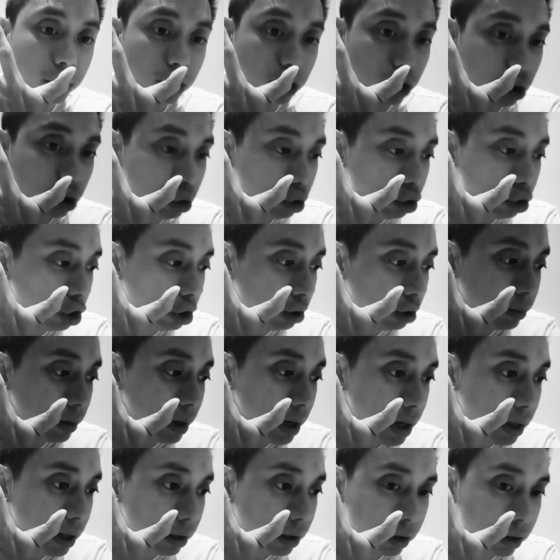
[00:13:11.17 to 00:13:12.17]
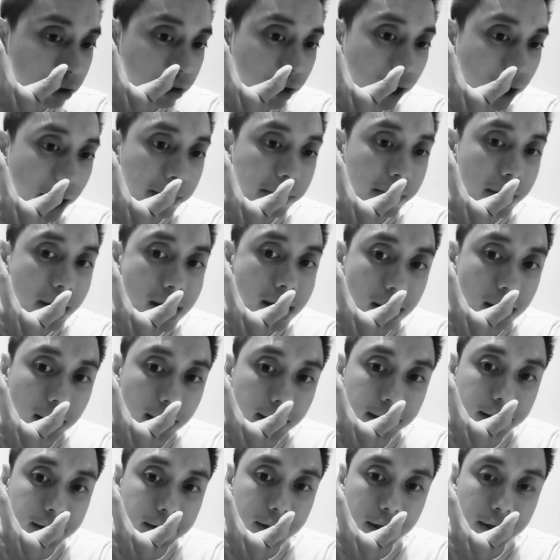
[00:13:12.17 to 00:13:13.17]
YouTube, Instagram,
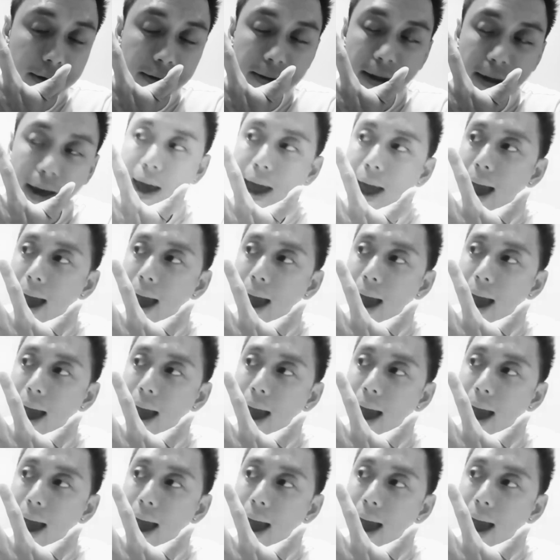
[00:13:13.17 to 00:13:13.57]
LinkedIn,